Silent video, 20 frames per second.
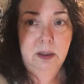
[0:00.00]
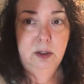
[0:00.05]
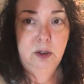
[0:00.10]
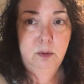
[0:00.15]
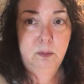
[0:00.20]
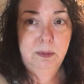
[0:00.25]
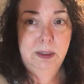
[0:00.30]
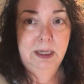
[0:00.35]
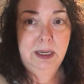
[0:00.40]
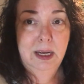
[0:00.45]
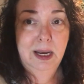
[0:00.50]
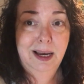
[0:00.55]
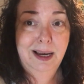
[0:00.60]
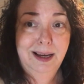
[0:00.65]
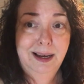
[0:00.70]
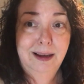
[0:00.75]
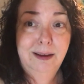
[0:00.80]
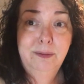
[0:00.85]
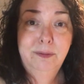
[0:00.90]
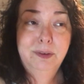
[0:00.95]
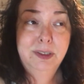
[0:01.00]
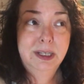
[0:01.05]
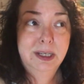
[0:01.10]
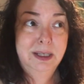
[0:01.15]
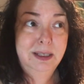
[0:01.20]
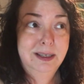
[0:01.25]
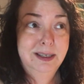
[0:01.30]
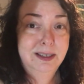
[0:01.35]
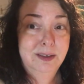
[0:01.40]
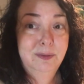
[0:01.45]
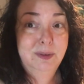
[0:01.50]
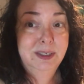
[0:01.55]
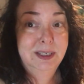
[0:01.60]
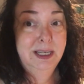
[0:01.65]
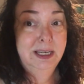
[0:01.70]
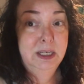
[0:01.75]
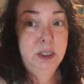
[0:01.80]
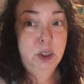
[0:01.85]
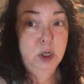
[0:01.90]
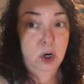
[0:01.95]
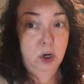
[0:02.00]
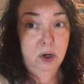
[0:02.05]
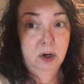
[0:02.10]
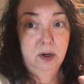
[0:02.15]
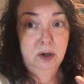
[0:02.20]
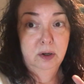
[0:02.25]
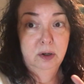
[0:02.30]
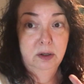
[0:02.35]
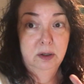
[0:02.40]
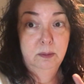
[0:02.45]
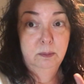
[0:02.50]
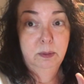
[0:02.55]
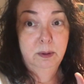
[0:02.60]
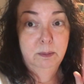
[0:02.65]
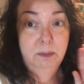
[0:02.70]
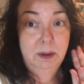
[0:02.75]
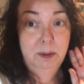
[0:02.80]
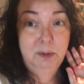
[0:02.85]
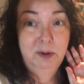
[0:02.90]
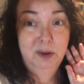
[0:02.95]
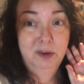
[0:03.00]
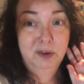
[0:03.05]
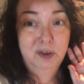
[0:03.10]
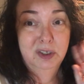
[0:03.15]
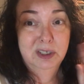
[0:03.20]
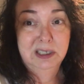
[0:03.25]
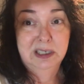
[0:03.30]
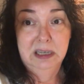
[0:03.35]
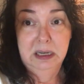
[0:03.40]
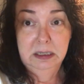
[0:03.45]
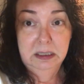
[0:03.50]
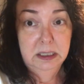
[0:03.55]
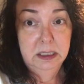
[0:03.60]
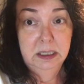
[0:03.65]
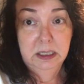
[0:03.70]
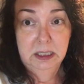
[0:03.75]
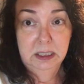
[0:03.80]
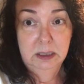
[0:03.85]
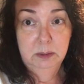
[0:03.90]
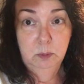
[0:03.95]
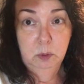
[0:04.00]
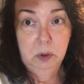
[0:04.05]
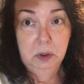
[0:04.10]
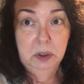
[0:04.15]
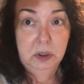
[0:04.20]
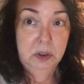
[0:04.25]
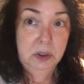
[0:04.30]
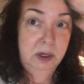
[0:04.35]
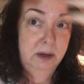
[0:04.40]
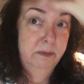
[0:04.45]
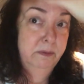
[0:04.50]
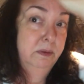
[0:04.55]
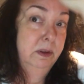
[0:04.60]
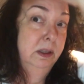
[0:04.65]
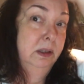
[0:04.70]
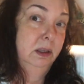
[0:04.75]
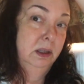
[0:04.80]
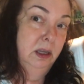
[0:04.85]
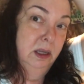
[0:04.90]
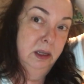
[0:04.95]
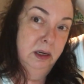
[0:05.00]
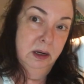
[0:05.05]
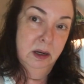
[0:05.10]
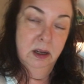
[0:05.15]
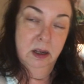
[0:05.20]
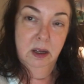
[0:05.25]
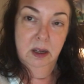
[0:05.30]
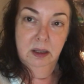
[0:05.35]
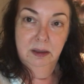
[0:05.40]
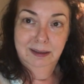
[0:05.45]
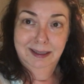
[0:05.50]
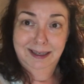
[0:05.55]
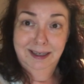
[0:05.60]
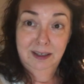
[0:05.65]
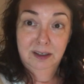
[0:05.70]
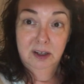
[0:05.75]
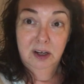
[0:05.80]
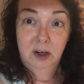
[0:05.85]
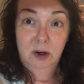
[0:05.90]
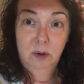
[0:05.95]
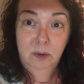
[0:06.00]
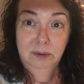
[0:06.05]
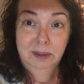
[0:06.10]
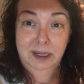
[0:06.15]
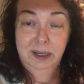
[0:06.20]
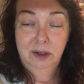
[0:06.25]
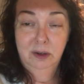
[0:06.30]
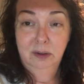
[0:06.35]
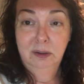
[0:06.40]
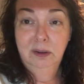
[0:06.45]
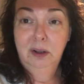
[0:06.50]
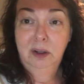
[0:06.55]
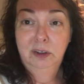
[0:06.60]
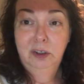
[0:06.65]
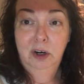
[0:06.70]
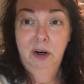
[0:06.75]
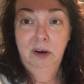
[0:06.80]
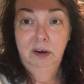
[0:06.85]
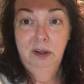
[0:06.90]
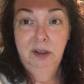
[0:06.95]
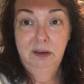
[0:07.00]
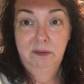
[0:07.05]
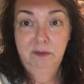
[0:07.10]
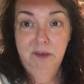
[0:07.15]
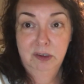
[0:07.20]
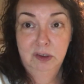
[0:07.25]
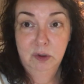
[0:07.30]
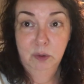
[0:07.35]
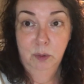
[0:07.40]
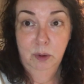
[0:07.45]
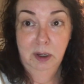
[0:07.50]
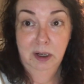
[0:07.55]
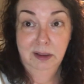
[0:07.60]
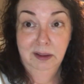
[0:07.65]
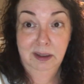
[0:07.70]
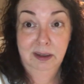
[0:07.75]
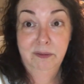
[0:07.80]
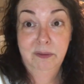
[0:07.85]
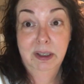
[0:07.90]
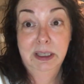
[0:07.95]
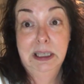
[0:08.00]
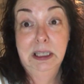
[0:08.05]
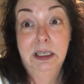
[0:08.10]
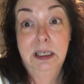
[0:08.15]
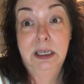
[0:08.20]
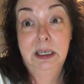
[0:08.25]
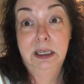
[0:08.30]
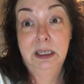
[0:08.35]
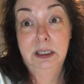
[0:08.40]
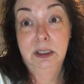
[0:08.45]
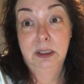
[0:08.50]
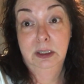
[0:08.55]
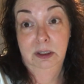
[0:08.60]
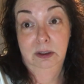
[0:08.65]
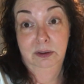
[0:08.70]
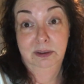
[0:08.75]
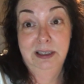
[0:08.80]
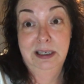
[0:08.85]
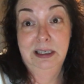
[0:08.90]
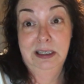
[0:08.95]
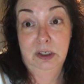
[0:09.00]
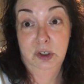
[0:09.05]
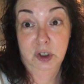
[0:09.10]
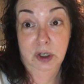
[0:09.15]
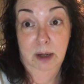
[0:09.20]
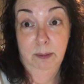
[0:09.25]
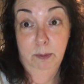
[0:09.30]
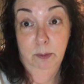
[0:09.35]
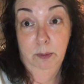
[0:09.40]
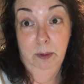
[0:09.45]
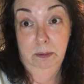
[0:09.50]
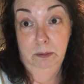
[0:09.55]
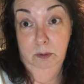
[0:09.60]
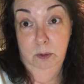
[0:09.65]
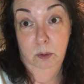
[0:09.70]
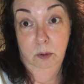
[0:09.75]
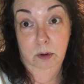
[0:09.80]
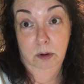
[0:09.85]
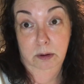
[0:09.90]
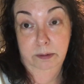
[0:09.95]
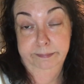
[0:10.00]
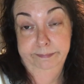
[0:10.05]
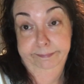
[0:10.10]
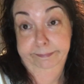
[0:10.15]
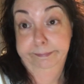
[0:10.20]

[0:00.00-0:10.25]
you may have tons of, say, yarn, but maybe you're just not knitting anymore. You're not feeling it. Let it go. Let your yarn inventory live at the knitting little knitting shop around the corner.